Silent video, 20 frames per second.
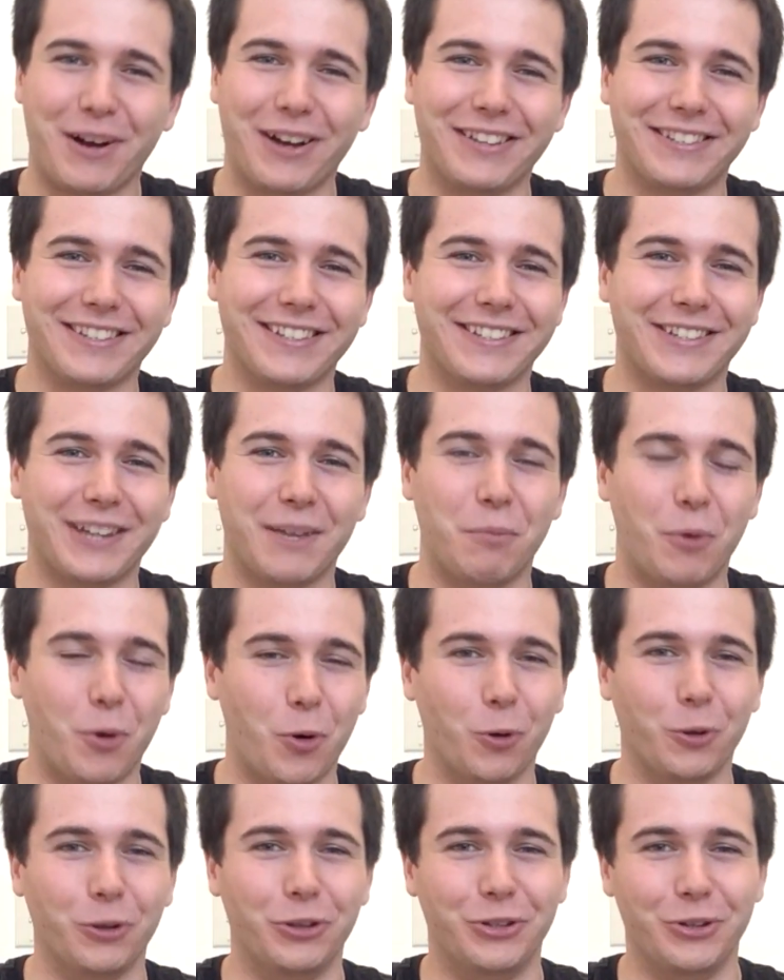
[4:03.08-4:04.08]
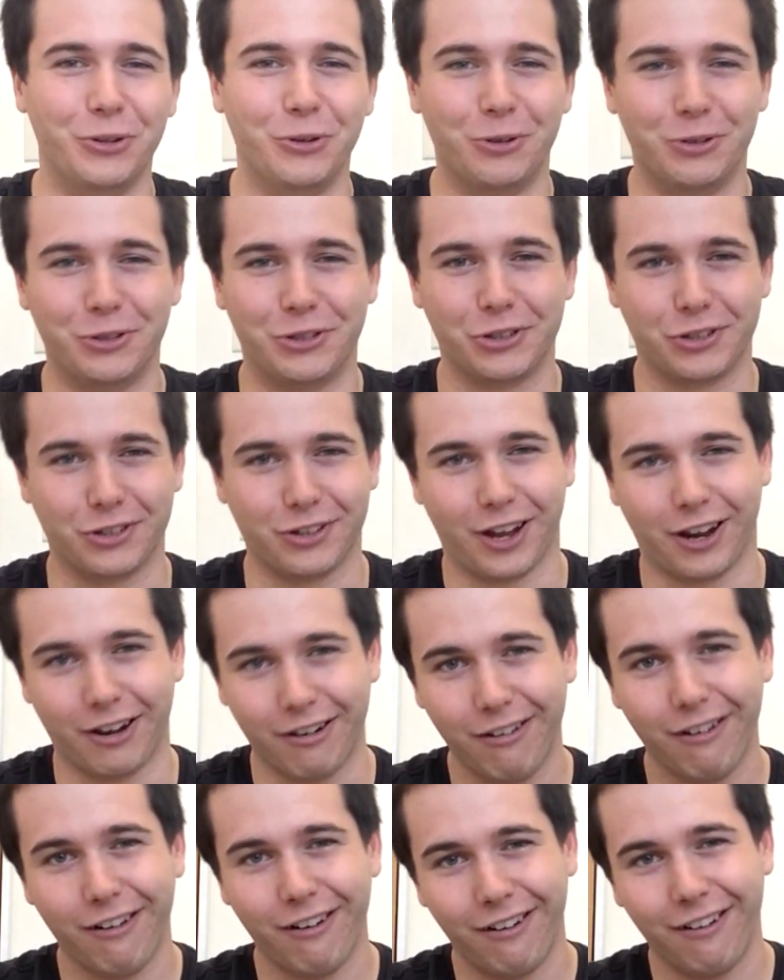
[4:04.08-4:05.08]
isn't some old dude who's just like,
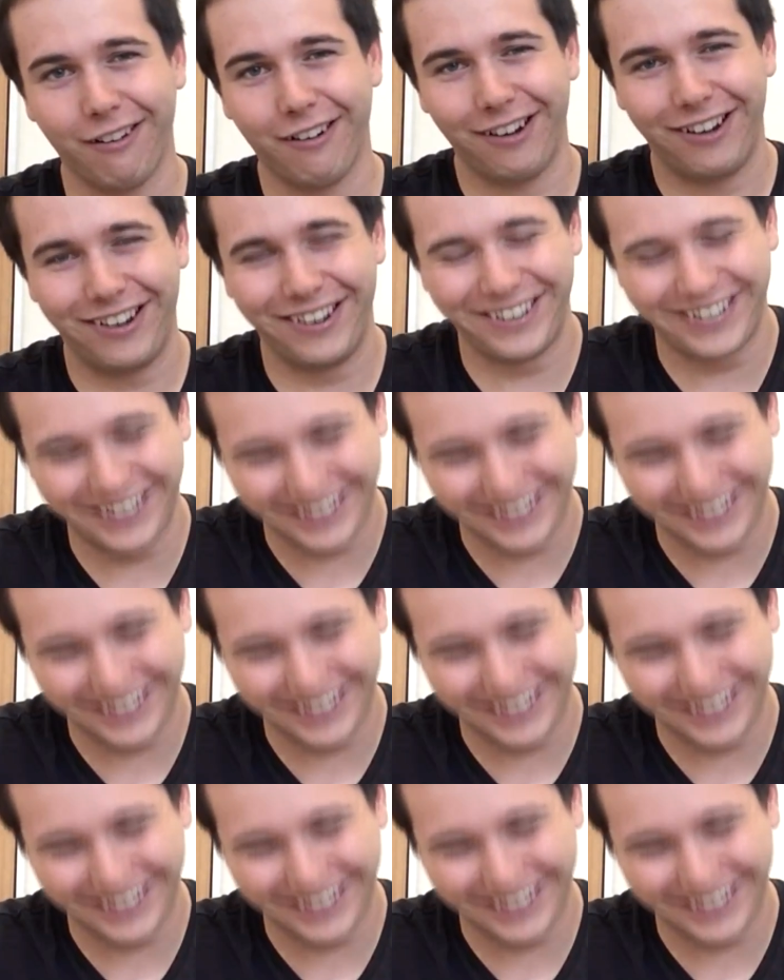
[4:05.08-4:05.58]
"Arr!"